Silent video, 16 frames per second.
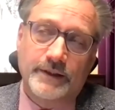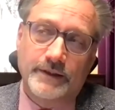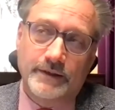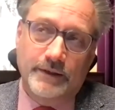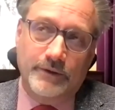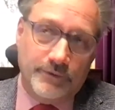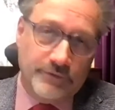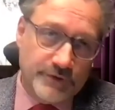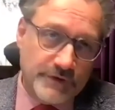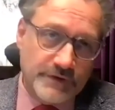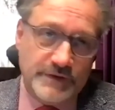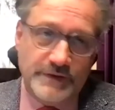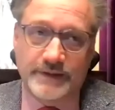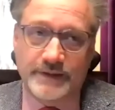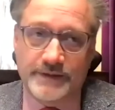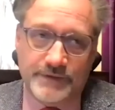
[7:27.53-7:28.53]
Now,
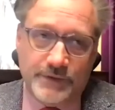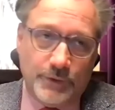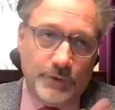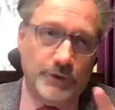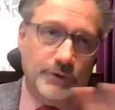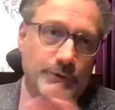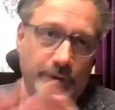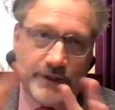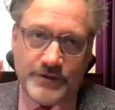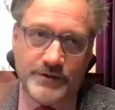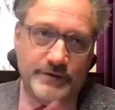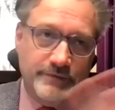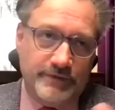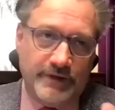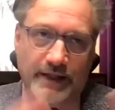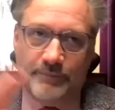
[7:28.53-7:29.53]
obviously, there's the whole question
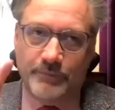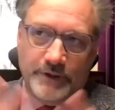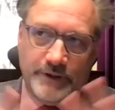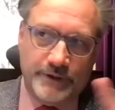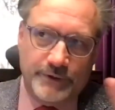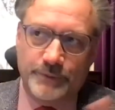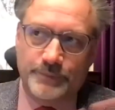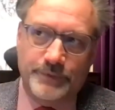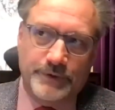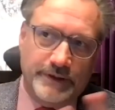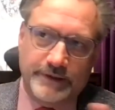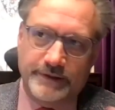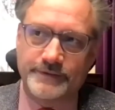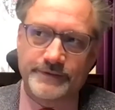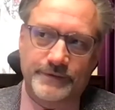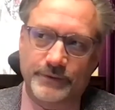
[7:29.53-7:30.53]
of amblyopia
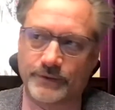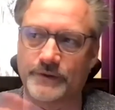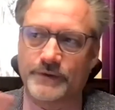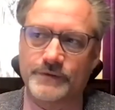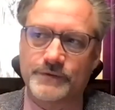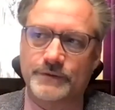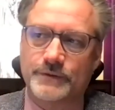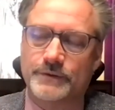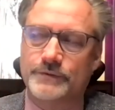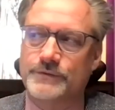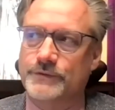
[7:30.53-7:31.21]
and so on and so on.